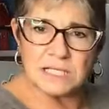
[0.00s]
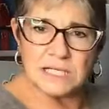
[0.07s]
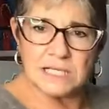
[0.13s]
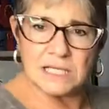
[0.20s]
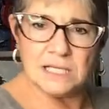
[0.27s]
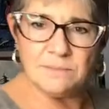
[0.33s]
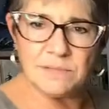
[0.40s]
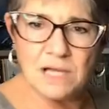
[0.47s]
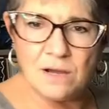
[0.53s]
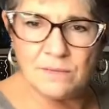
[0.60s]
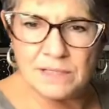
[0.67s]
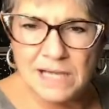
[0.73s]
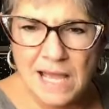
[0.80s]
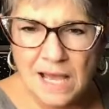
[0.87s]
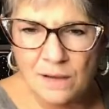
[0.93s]
going to keep
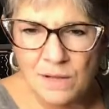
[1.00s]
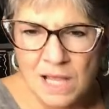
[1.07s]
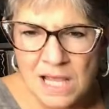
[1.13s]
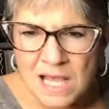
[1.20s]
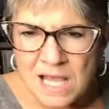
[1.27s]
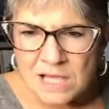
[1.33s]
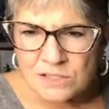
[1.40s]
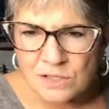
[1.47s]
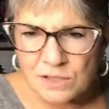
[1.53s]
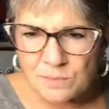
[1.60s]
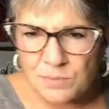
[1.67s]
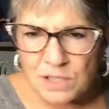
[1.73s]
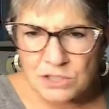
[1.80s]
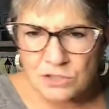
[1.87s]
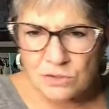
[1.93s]
going now. So the
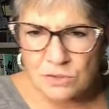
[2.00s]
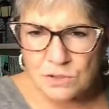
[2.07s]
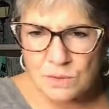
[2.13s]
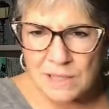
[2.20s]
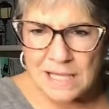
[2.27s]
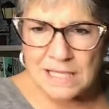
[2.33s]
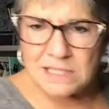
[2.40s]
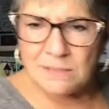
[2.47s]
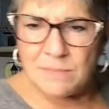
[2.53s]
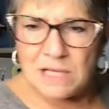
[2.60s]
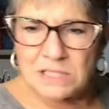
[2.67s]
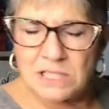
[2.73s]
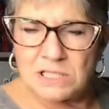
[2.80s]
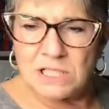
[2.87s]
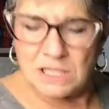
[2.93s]
brush strokes will add
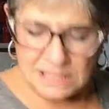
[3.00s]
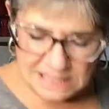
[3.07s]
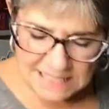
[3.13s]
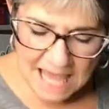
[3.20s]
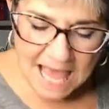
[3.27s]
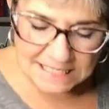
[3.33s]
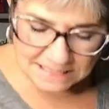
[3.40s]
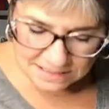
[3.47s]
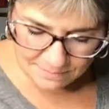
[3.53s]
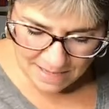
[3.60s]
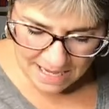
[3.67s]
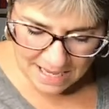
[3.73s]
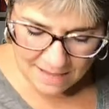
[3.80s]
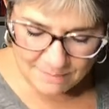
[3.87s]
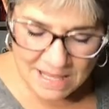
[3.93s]
dimension to, yes,
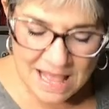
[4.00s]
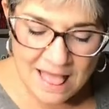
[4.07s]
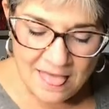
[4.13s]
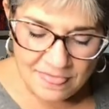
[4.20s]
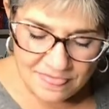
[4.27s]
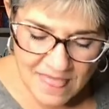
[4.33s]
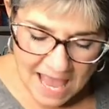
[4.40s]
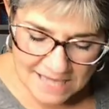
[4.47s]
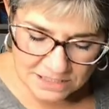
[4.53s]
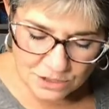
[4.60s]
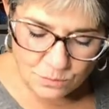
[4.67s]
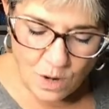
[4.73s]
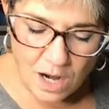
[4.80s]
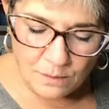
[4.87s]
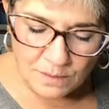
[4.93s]
ma'am. That's
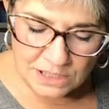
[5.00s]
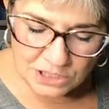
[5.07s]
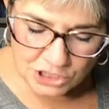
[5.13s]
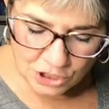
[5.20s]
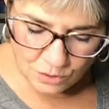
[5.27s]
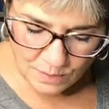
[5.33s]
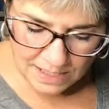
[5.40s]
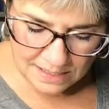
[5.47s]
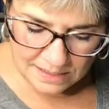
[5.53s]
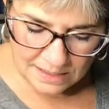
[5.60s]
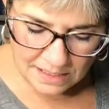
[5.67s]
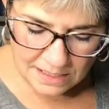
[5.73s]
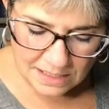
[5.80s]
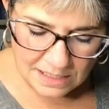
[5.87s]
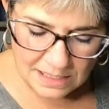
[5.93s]
why we do it
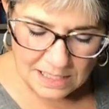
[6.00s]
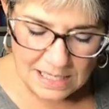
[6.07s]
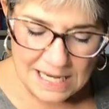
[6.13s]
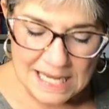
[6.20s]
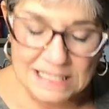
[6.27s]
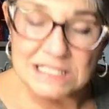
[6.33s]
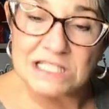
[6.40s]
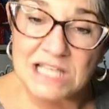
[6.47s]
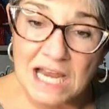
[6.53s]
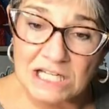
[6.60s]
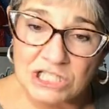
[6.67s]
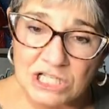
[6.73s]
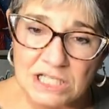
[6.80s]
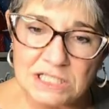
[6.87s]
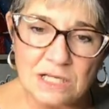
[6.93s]
in
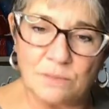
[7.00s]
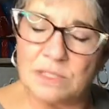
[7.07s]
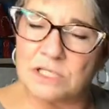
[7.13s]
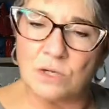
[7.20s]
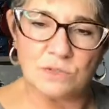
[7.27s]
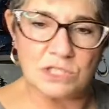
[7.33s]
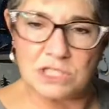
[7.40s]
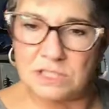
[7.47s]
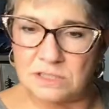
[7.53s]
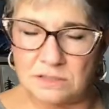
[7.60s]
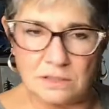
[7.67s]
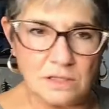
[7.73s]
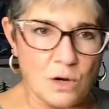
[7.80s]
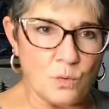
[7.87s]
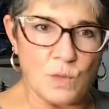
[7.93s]
sections and we don't
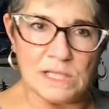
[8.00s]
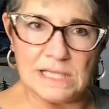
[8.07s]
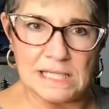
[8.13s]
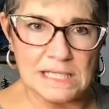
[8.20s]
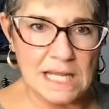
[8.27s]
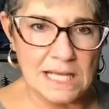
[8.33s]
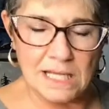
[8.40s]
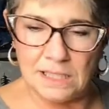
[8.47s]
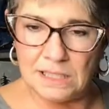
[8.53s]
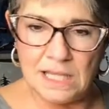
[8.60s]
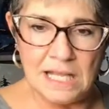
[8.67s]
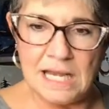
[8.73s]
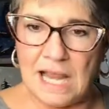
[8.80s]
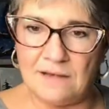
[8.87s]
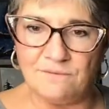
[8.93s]
just go willy-nilly
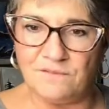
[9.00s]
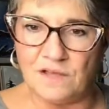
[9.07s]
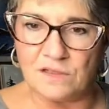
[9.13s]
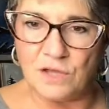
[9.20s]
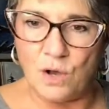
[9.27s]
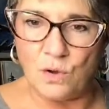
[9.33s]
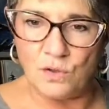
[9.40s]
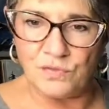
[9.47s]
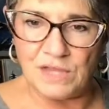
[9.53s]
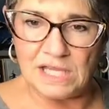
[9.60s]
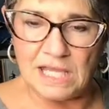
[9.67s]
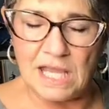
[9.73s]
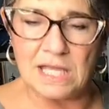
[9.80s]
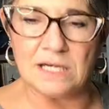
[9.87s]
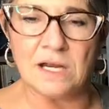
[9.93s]
and fill the whole thing
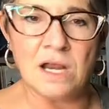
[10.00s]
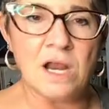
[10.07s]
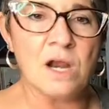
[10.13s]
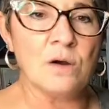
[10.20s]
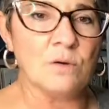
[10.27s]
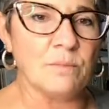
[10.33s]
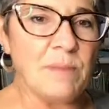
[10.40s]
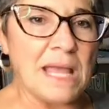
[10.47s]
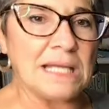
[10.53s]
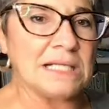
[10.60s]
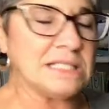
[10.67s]
in. We're paying